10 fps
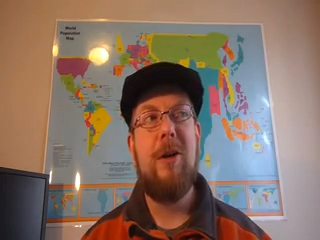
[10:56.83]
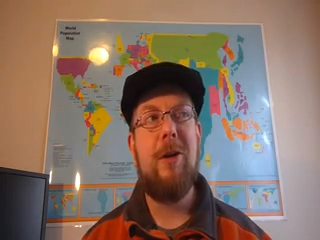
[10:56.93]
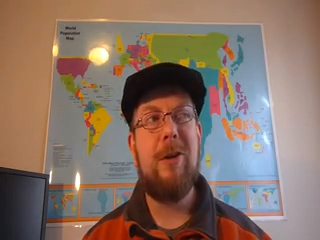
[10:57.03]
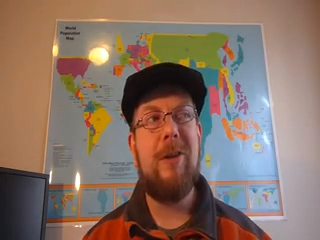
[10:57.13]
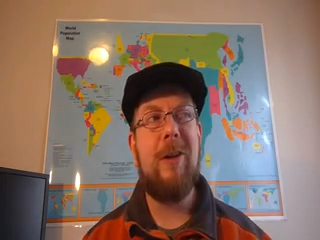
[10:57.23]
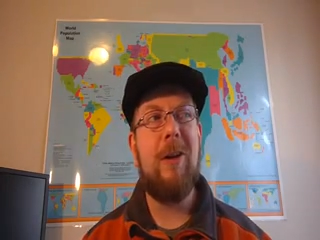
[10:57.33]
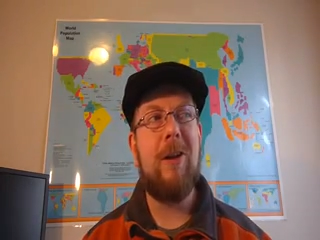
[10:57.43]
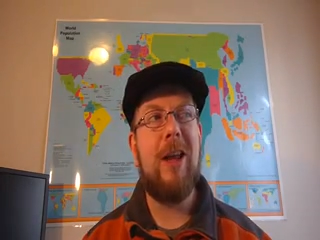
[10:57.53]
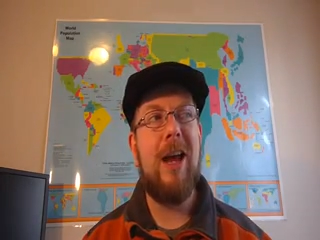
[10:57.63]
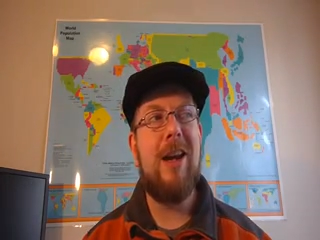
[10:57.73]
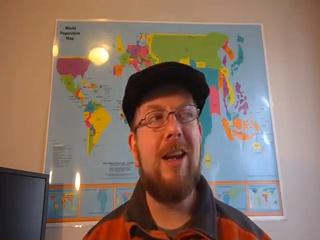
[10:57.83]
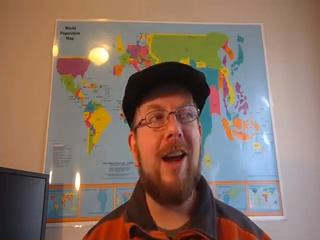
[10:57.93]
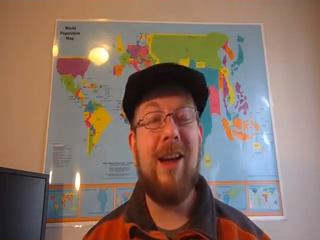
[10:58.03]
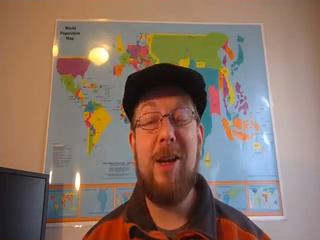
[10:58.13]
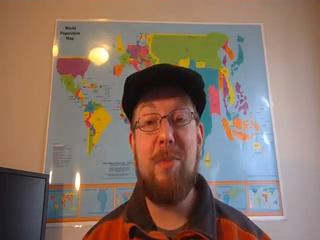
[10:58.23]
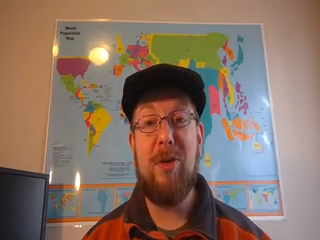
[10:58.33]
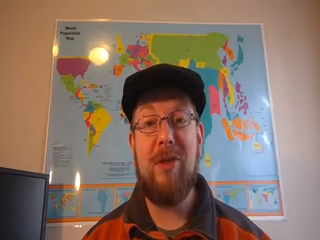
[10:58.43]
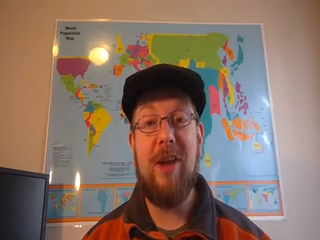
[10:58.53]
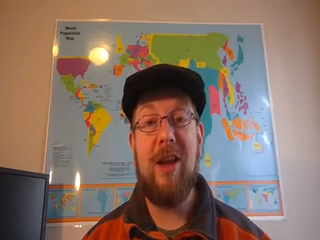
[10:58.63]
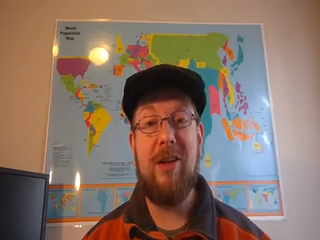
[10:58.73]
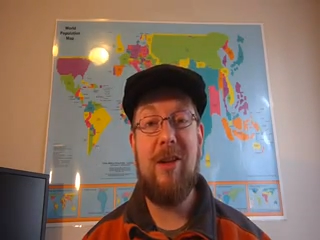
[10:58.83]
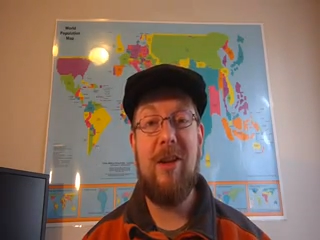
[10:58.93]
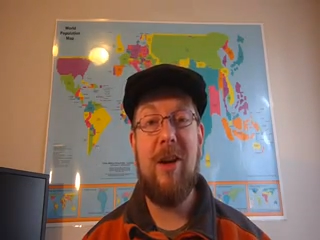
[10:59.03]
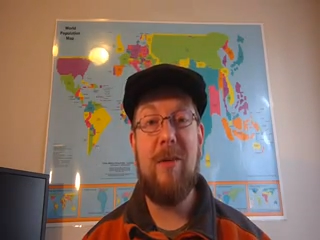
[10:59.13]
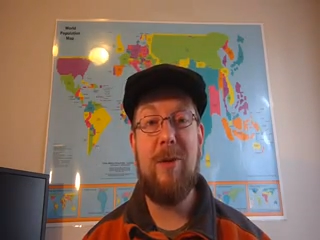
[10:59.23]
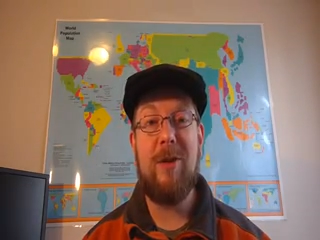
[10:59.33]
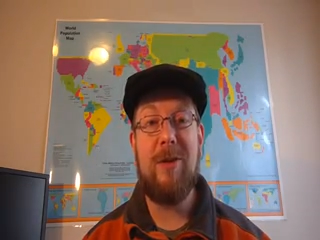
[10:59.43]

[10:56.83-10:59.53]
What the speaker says: you're still getting 90% of the